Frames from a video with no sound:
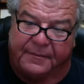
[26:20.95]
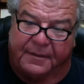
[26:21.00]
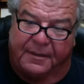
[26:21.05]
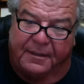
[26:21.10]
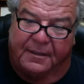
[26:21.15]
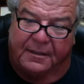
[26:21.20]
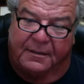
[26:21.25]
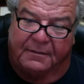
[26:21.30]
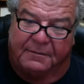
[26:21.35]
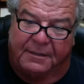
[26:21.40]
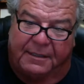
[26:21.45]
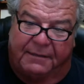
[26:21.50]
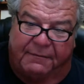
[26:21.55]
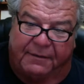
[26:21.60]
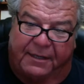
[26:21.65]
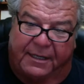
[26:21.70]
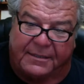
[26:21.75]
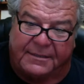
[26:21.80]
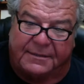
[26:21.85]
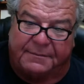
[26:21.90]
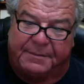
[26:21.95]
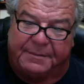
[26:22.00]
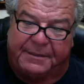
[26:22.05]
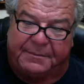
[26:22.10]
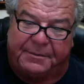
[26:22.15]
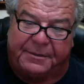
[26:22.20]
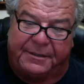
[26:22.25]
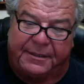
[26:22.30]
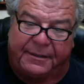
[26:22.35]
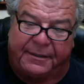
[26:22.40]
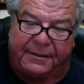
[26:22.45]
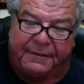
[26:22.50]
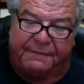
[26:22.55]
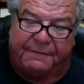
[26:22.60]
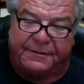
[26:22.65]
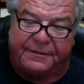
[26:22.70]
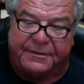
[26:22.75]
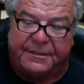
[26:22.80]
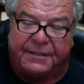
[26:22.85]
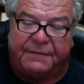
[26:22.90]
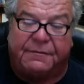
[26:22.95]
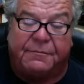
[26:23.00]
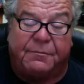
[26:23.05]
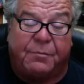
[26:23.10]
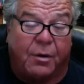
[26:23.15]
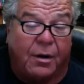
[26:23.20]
We have lots of people here that fish different